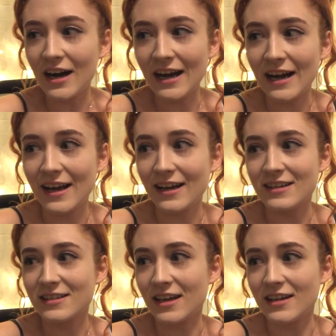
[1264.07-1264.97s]
I
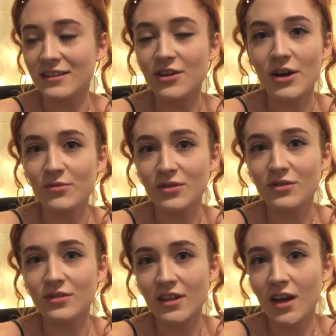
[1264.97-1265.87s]
decided, no, I'm gonna
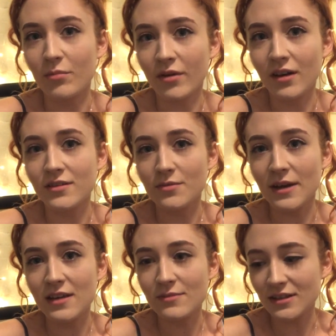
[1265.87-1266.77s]
go to the airport and do
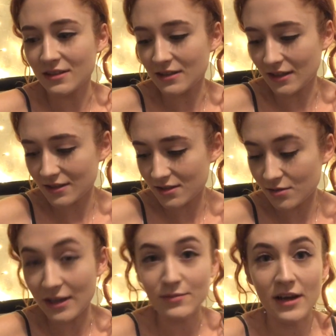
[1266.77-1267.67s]
my emails and things.
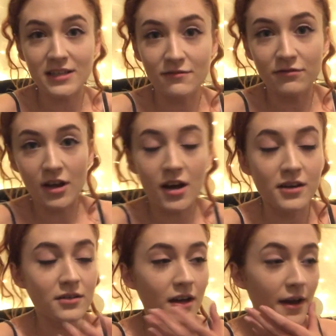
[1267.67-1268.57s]
So that's why I didn't
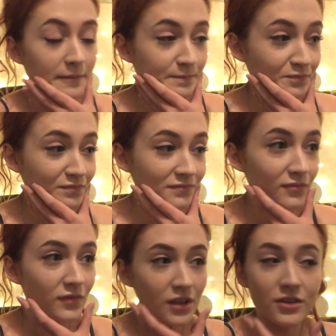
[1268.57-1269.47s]
vlog,
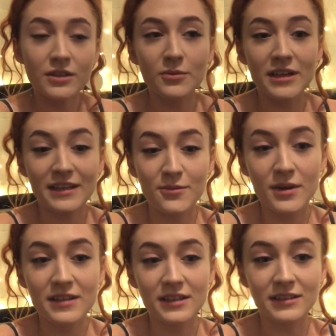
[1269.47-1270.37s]
because I wanted to get
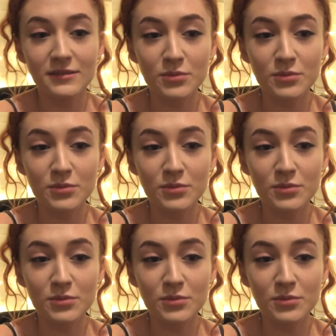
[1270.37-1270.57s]
work done.